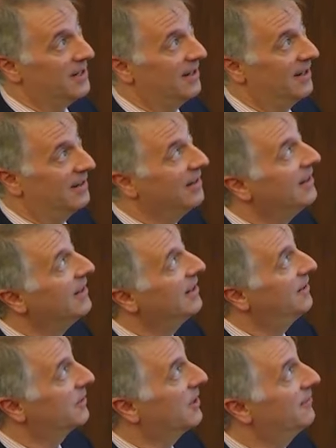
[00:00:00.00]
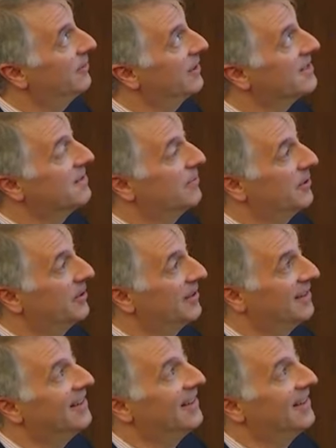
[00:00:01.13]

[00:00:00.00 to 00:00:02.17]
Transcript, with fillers: on in their convalescent period.